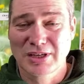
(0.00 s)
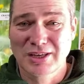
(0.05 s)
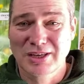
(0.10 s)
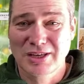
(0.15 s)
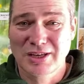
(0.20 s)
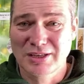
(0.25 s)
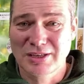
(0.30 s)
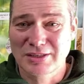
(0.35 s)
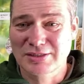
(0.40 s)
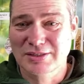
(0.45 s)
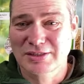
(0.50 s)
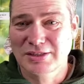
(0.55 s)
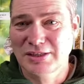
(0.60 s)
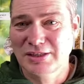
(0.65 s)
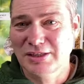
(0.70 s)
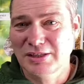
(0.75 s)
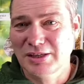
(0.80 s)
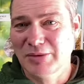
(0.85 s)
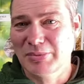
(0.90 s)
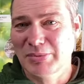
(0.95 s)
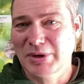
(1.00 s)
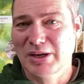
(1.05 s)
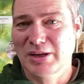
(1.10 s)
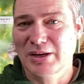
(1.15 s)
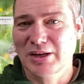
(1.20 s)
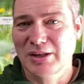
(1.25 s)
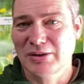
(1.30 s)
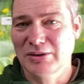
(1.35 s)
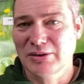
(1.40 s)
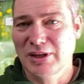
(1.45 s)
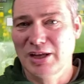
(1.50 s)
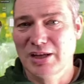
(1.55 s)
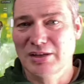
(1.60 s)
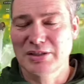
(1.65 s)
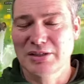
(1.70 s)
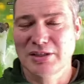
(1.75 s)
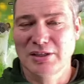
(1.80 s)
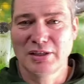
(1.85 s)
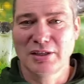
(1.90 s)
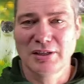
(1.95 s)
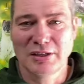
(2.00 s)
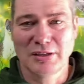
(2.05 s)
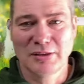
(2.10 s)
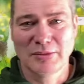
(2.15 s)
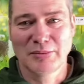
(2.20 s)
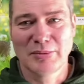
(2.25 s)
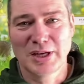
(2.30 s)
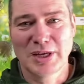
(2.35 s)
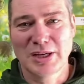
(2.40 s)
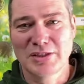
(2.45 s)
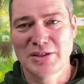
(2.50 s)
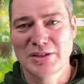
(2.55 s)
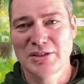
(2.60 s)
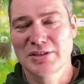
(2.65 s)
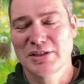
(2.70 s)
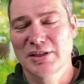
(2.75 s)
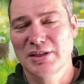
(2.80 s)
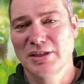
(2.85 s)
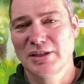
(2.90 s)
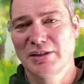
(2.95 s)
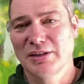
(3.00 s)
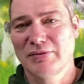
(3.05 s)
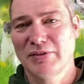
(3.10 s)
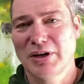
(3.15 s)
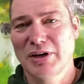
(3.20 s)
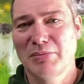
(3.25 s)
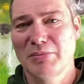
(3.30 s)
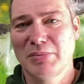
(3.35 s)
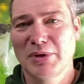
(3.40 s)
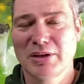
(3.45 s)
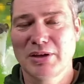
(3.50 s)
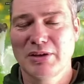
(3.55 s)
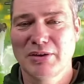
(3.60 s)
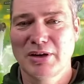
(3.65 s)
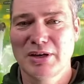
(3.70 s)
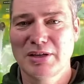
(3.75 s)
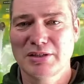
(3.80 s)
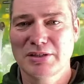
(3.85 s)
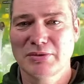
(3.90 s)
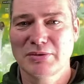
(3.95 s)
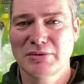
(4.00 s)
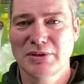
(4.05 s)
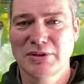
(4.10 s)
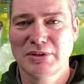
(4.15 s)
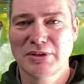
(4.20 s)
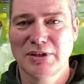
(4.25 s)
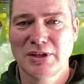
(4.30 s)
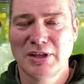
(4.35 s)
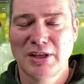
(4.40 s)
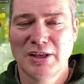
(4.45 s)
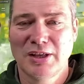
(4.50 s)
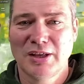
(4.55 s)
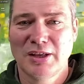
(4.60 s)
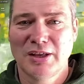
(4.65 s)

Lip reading: I can't see a barn owl actually managing to kill a very big grey squirrel.